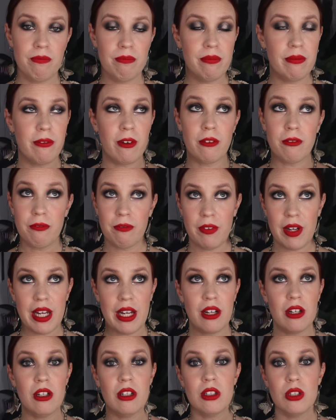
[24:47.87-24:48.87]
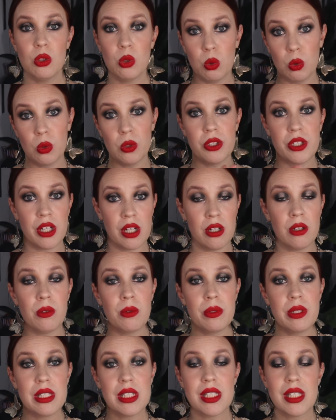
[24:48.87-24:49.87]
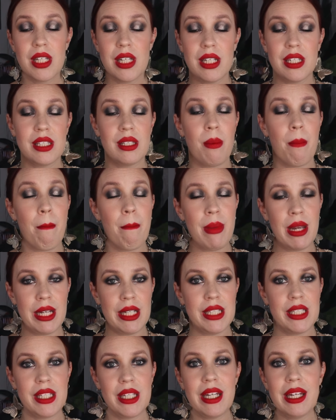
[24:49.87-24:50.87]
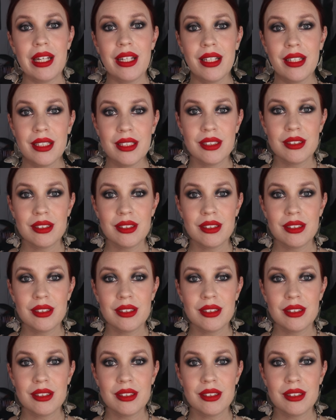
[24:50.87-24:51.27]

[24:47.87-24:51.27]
for fair, cool tones. It's amazing.